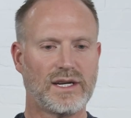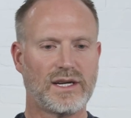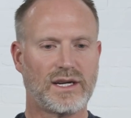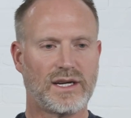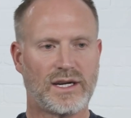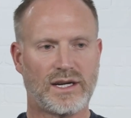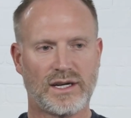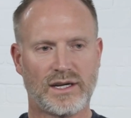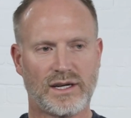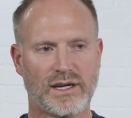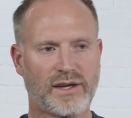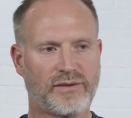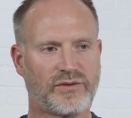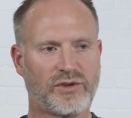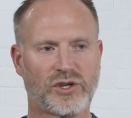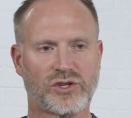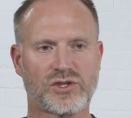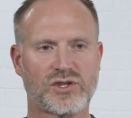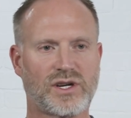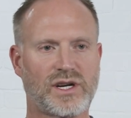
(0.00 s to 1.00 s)
If
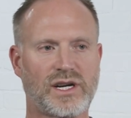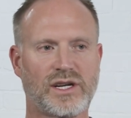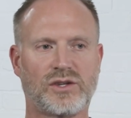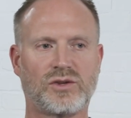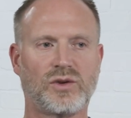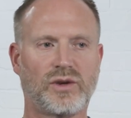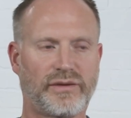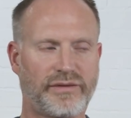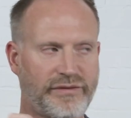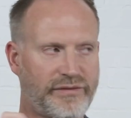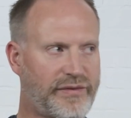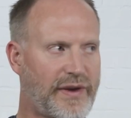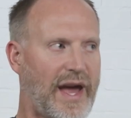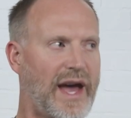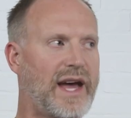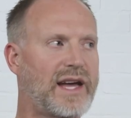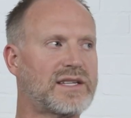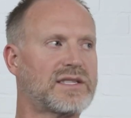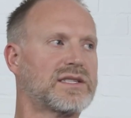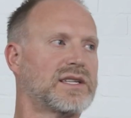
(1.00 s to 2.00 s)
you're trying to do it
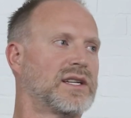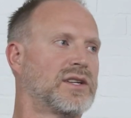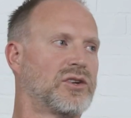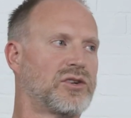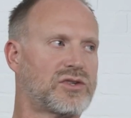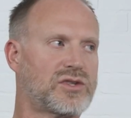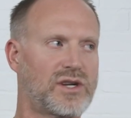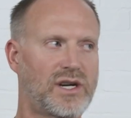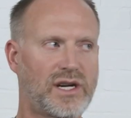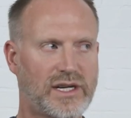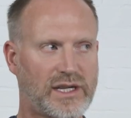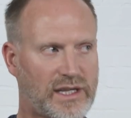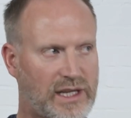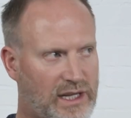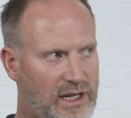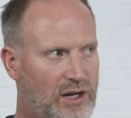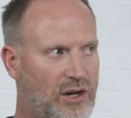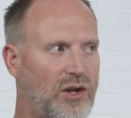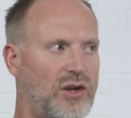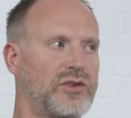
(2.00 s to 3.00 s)
fast and you're trying to
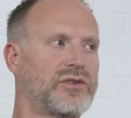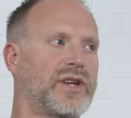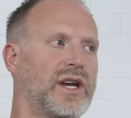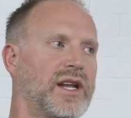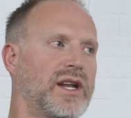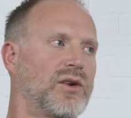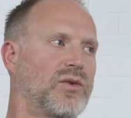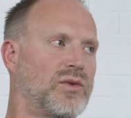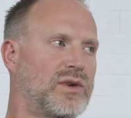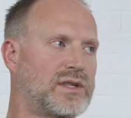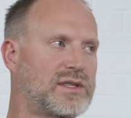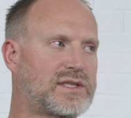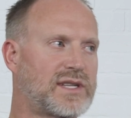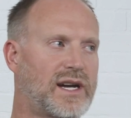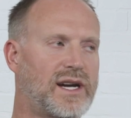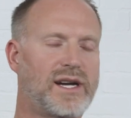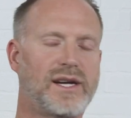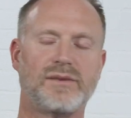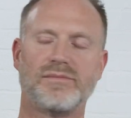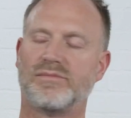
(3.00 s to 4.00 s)
get it all done at one
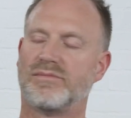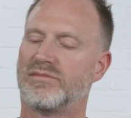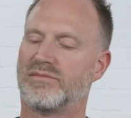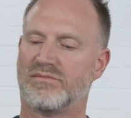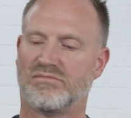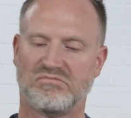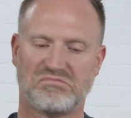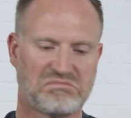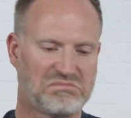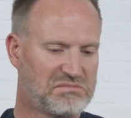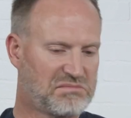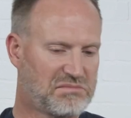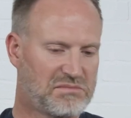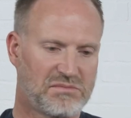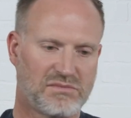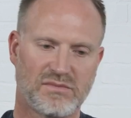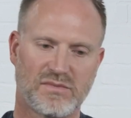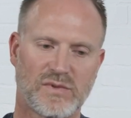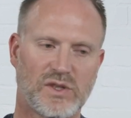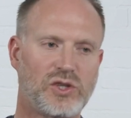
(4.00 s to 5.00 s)
time,
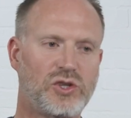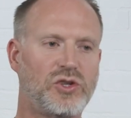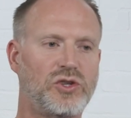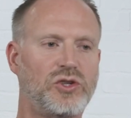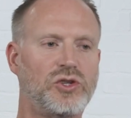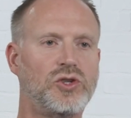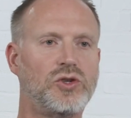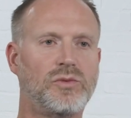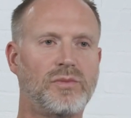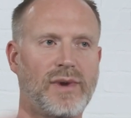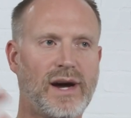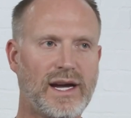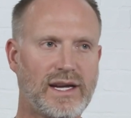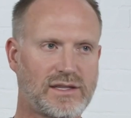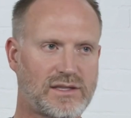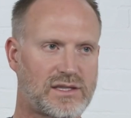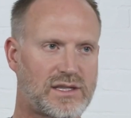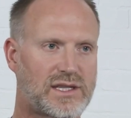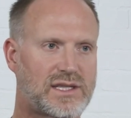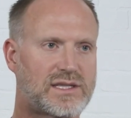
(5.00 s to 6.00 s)
you
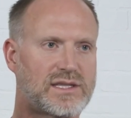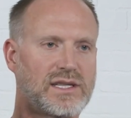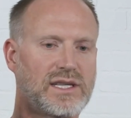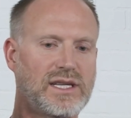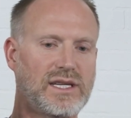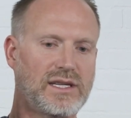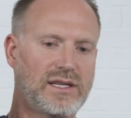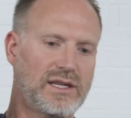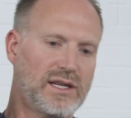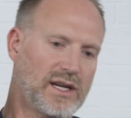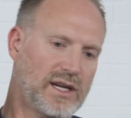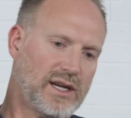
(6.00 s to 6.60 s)
might succeed